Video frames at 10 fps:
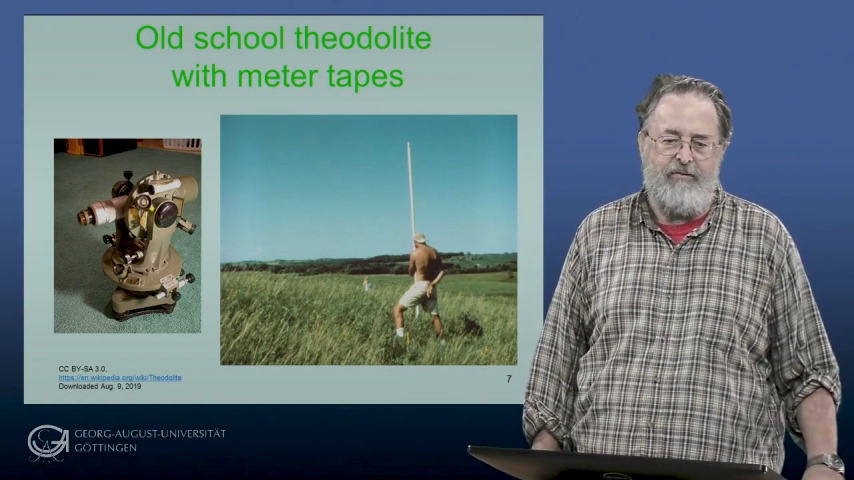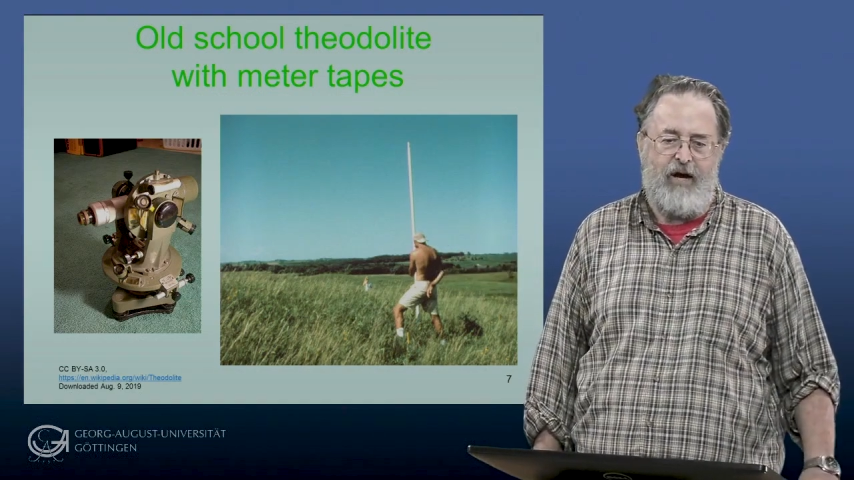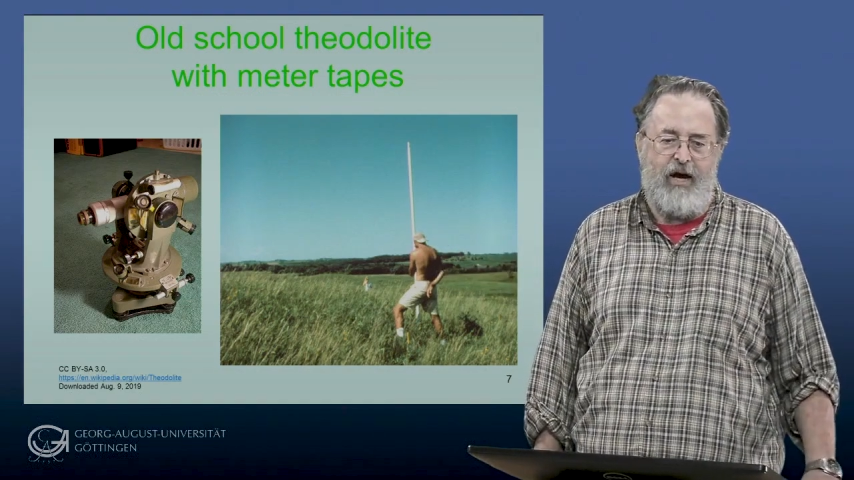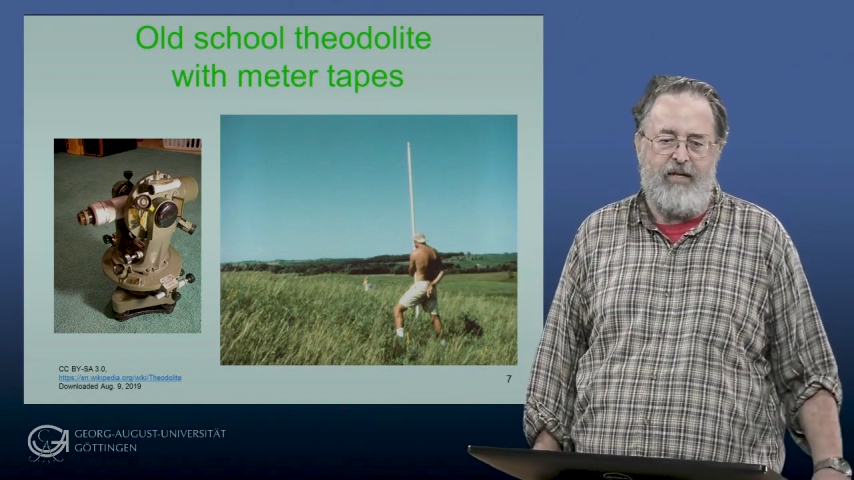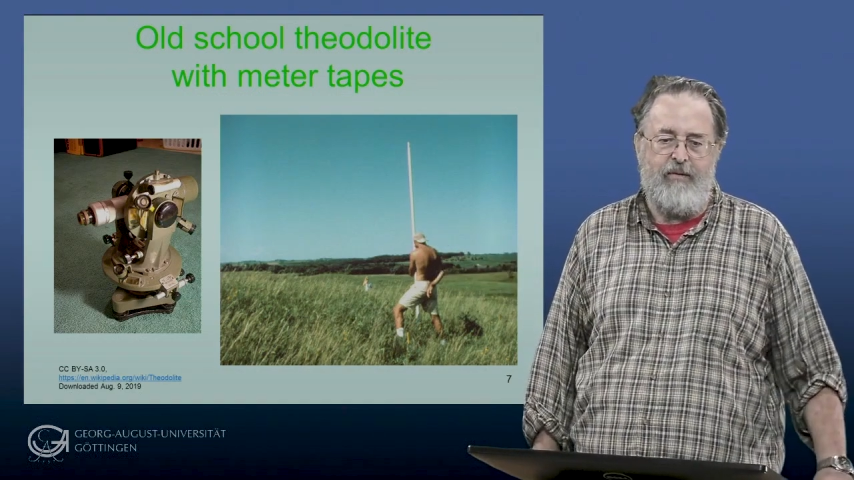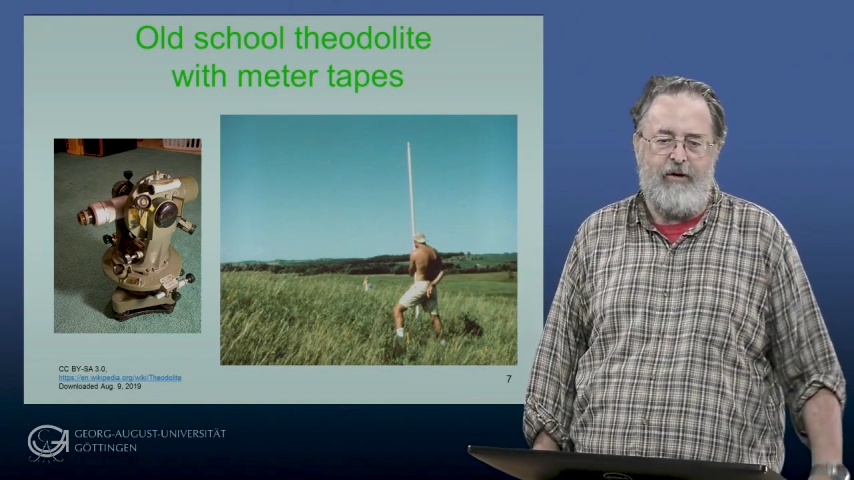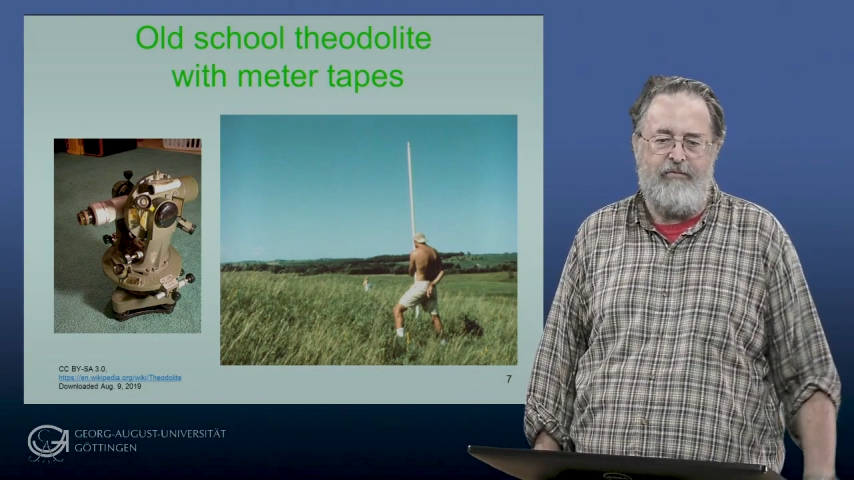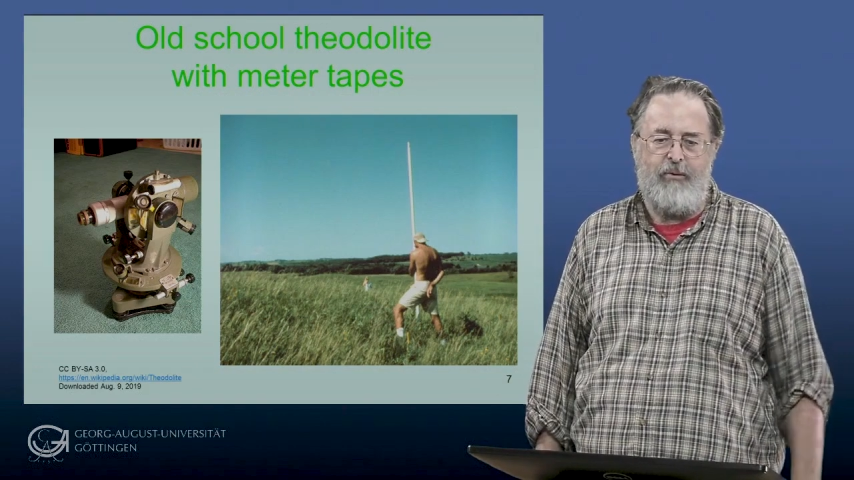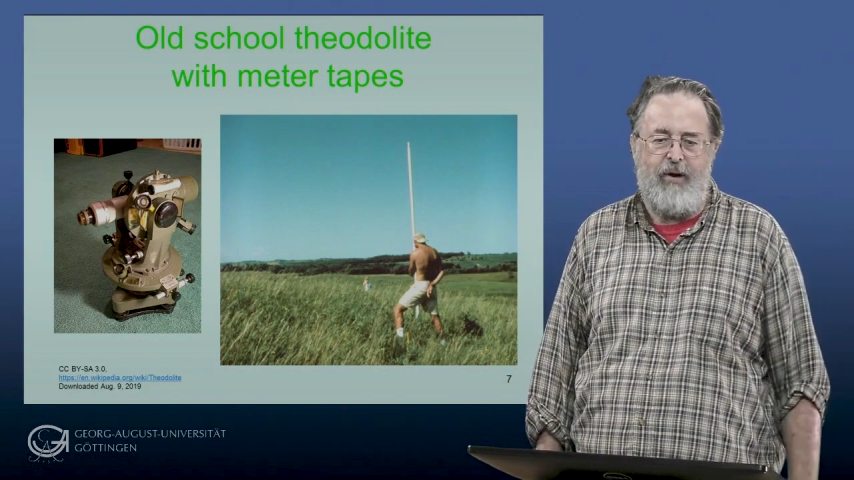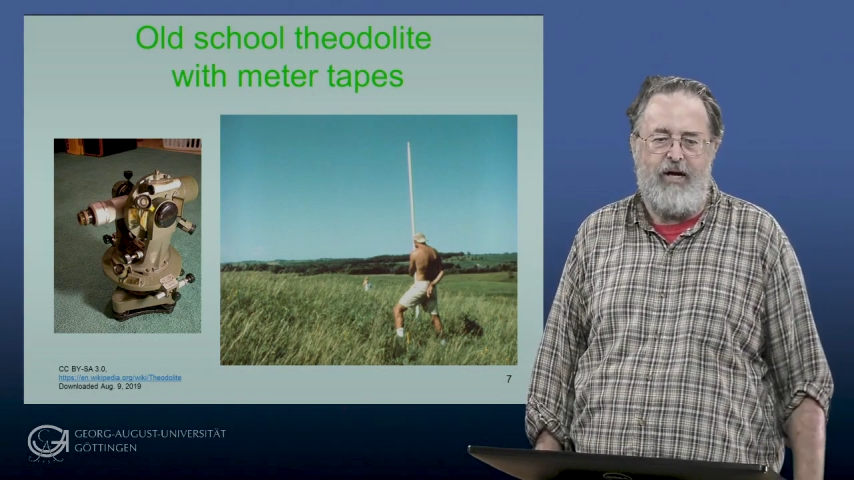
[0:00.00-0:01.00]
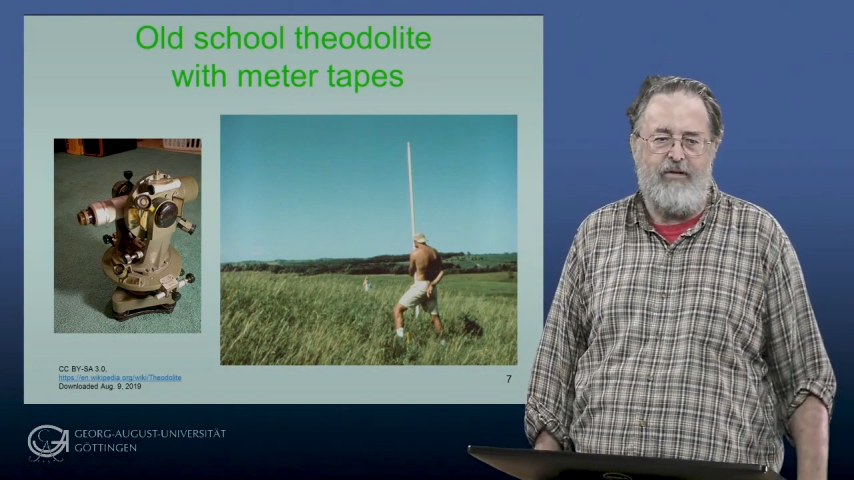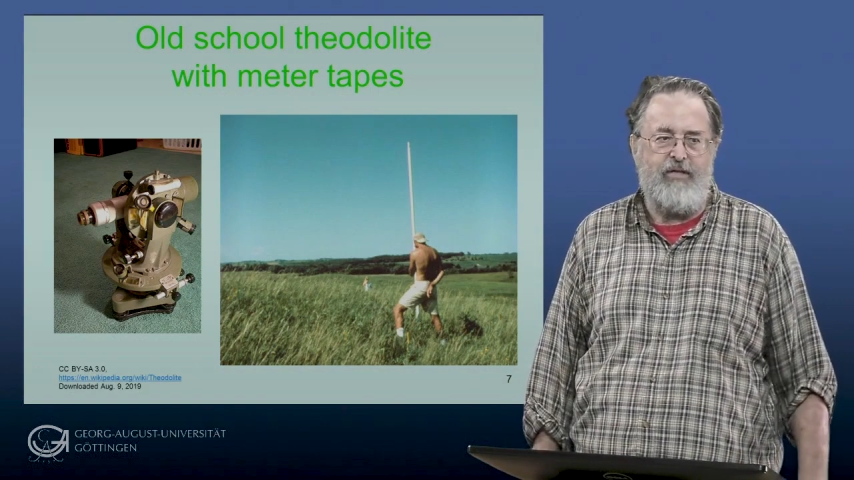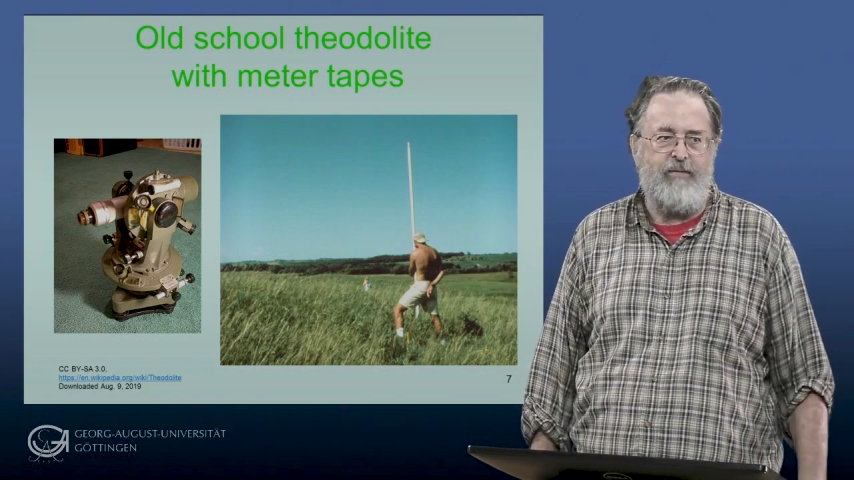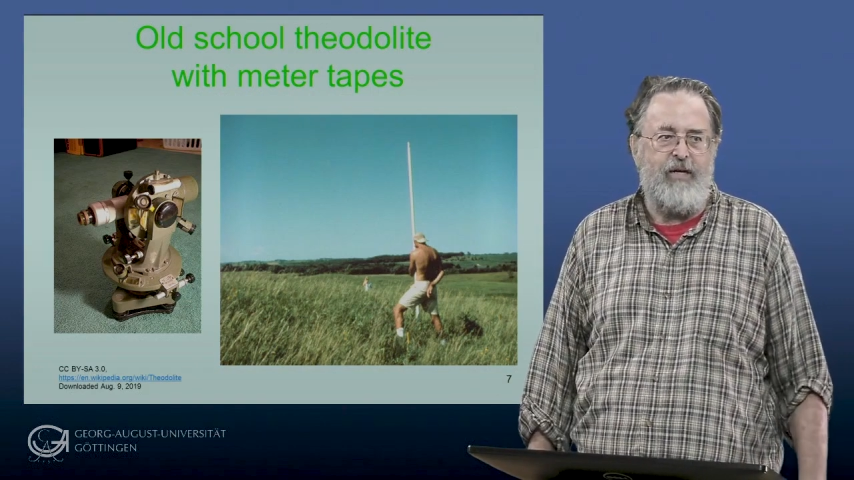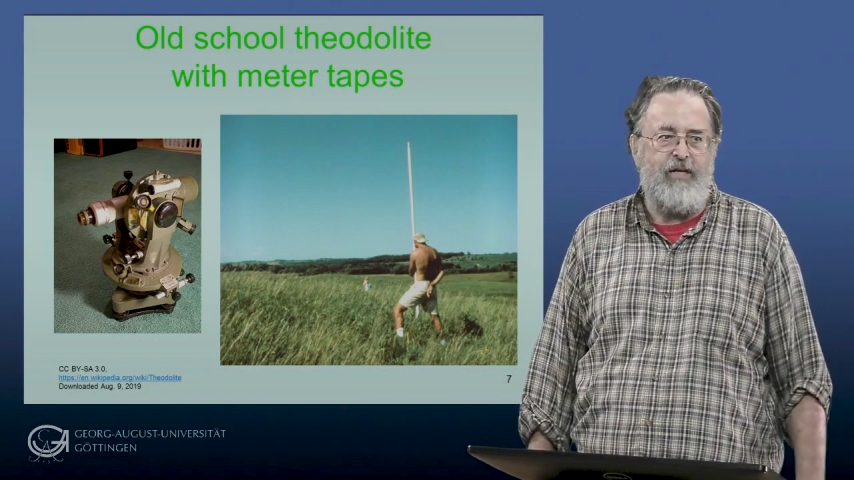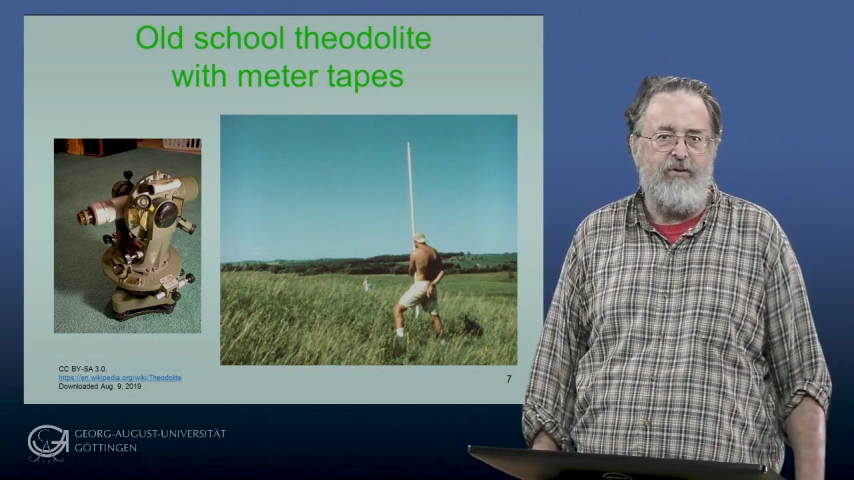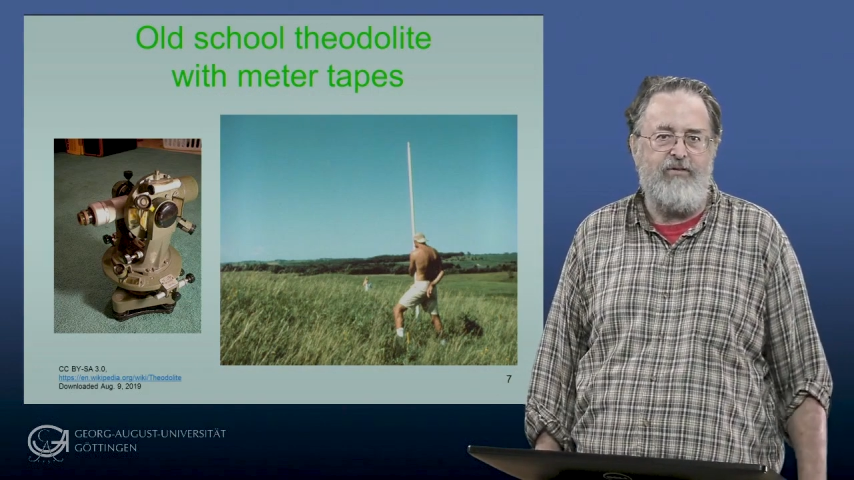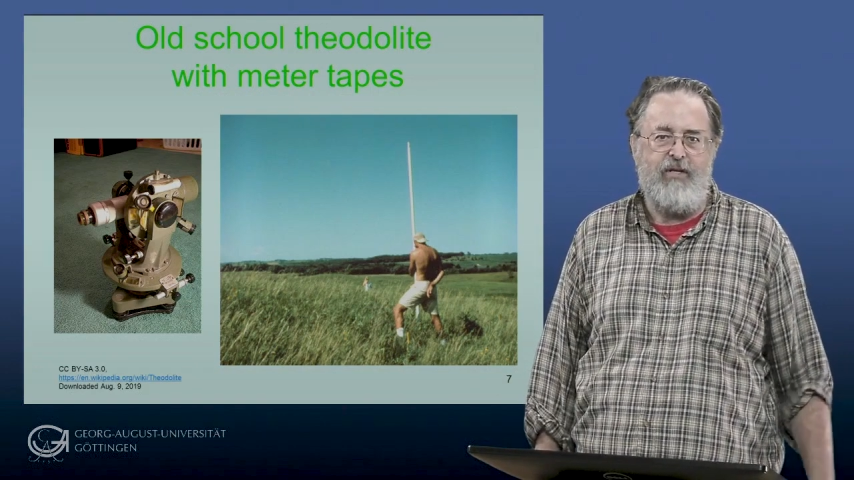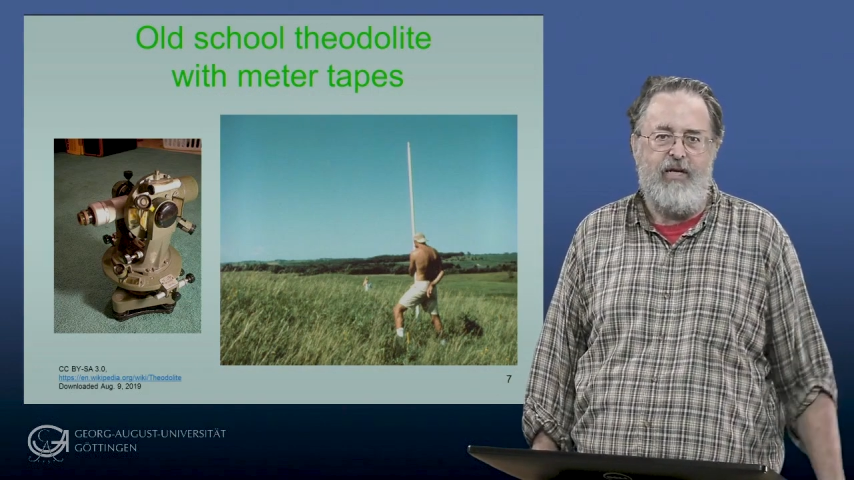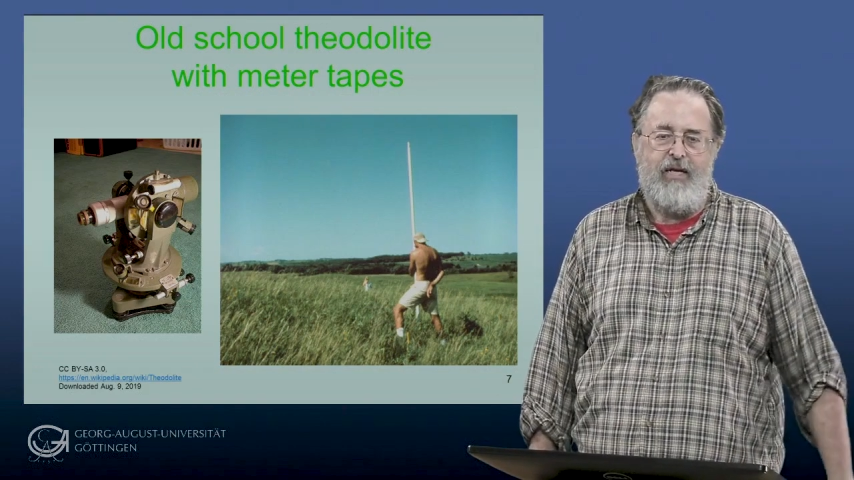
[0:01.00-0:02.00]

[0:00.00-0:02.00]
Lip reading: height above ground in meters,